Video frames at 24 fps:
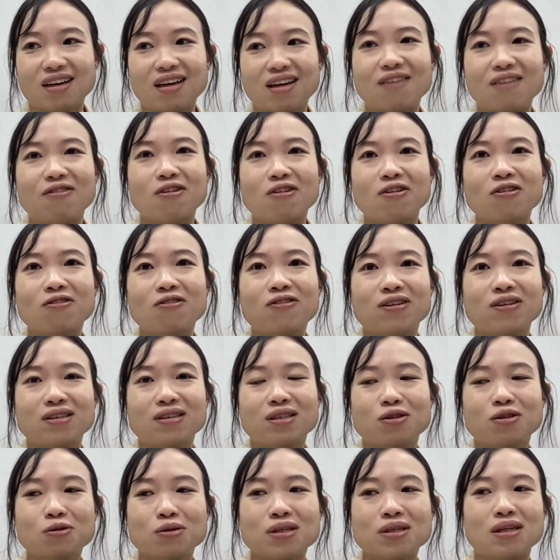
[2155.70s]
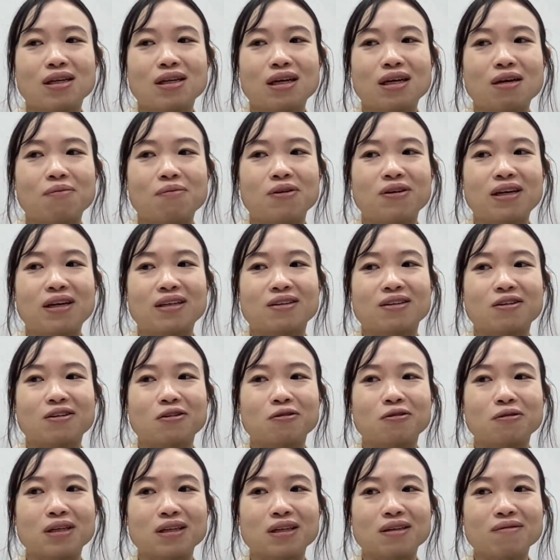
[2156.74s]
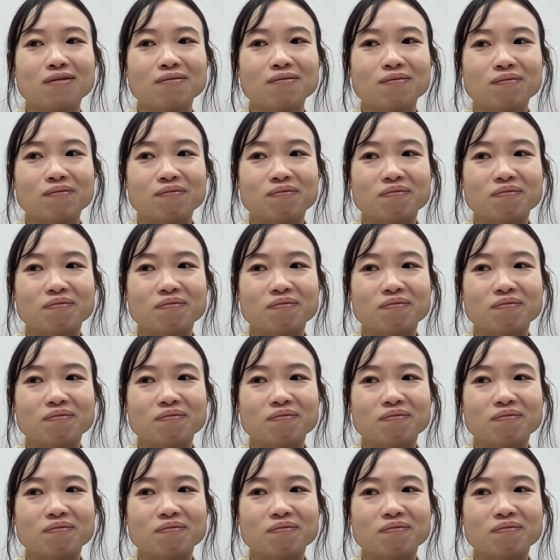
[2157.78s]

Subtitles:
If you use a label encoding,